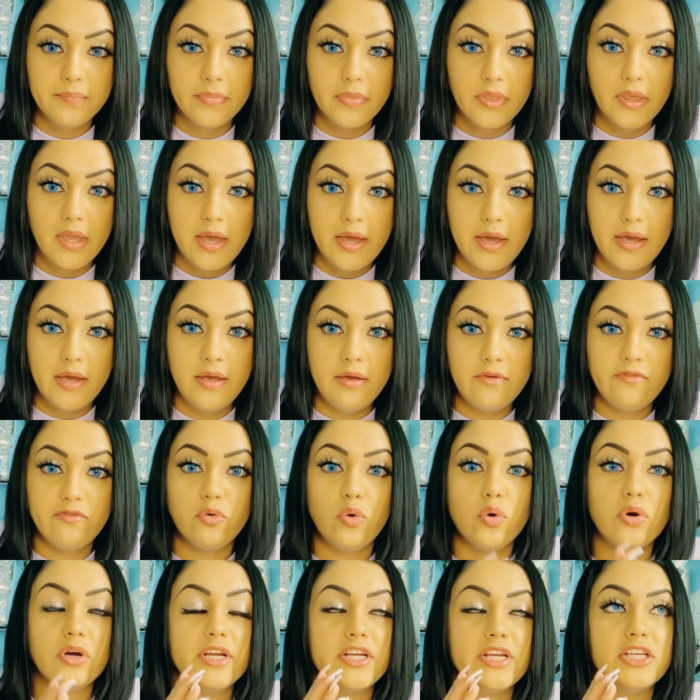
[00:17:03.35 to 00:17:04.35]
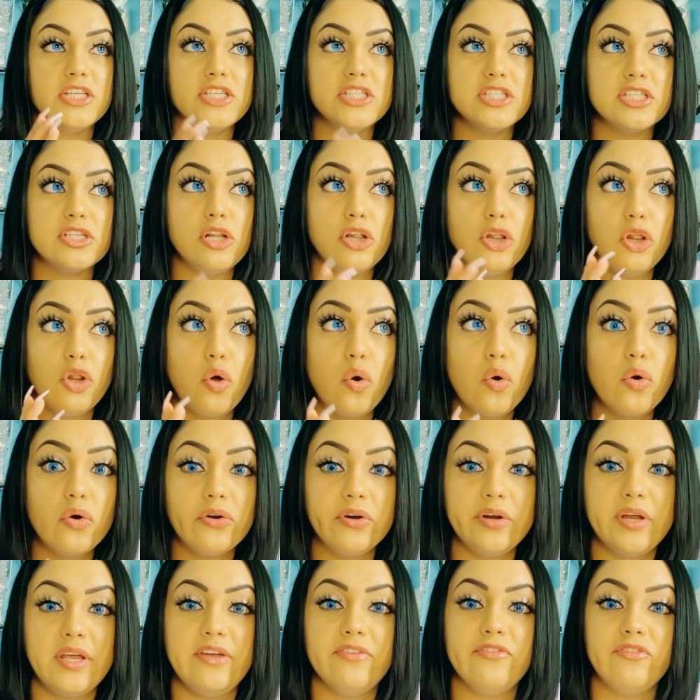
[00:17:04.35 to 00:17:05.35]
okay, for his
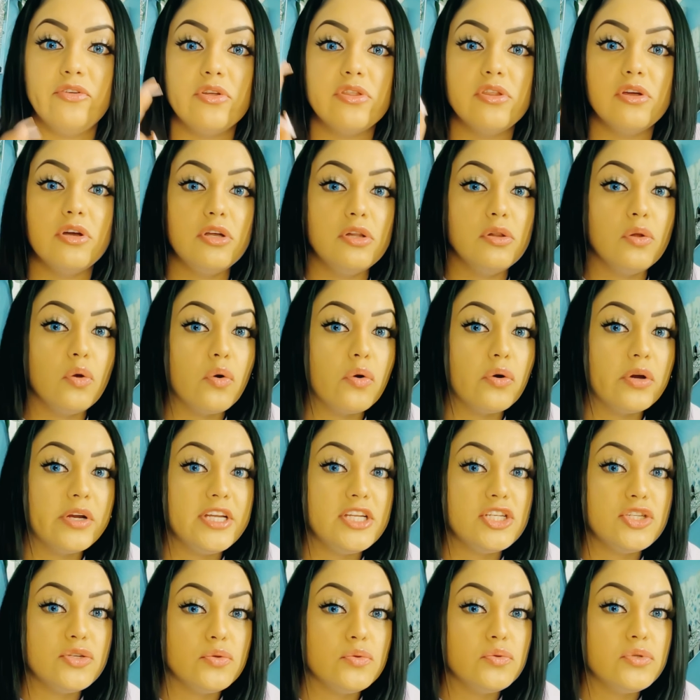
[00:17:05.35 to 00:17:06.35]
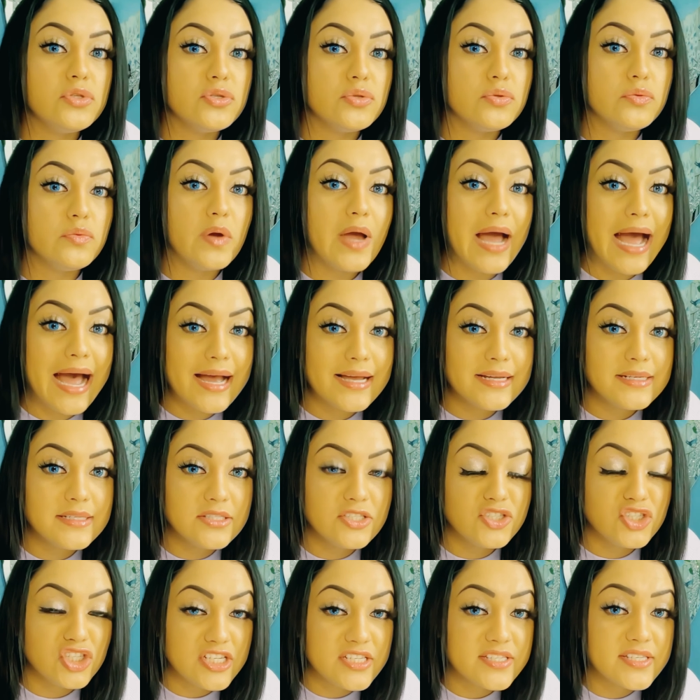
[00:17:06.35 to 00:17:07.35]
glory, for the glory due to
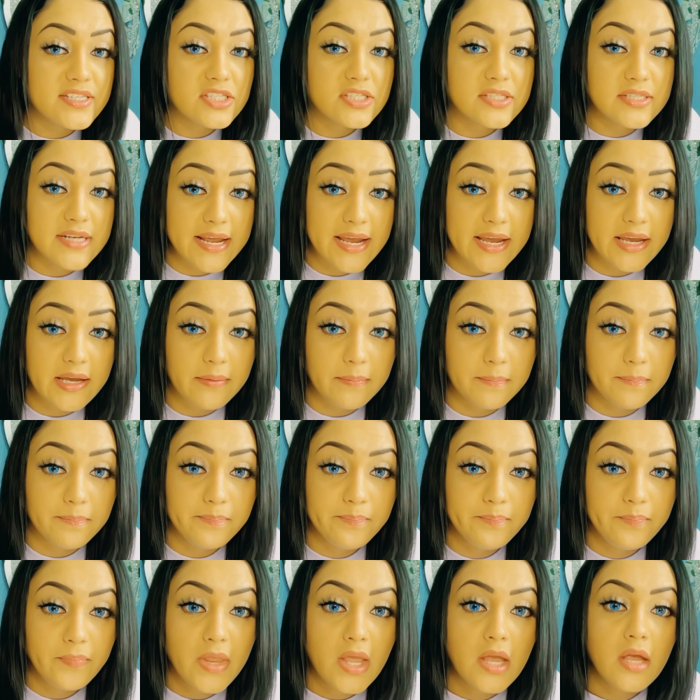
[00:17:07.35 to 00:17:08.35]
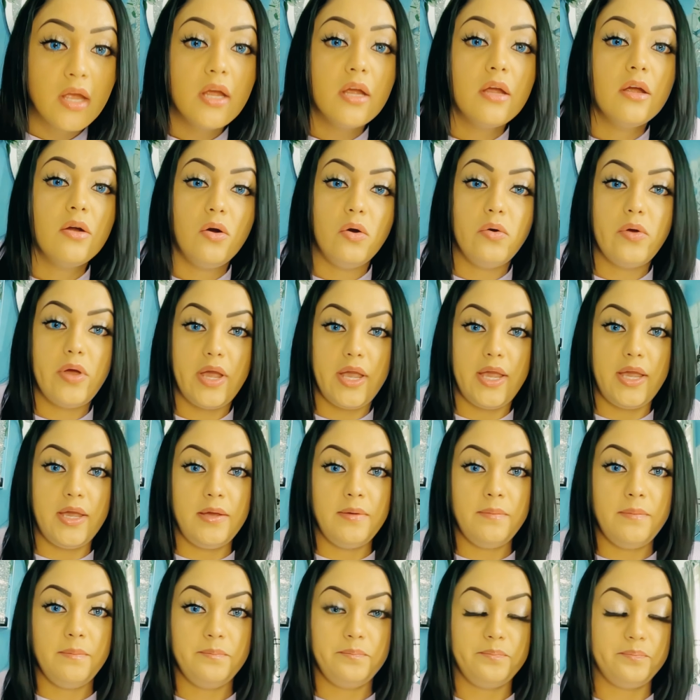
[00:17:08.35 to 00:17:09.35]
God, Jesus' name,
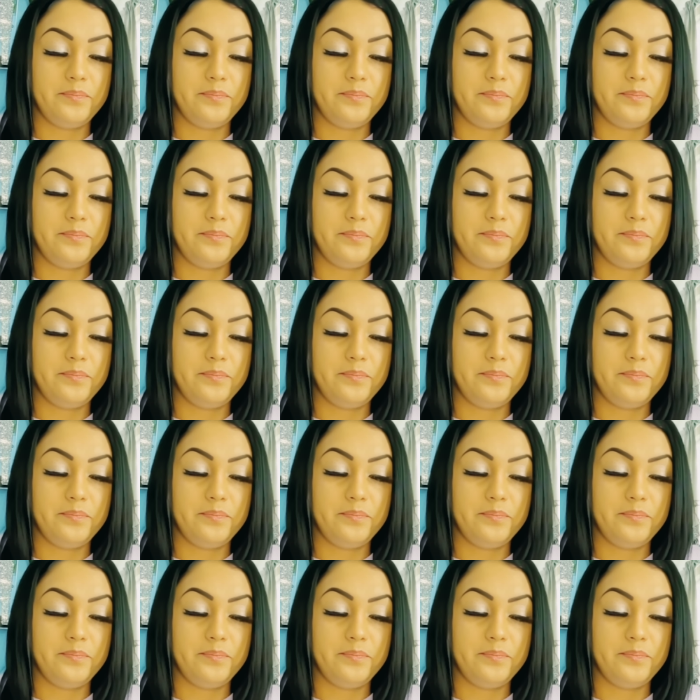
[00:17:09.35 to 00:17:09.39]
okay?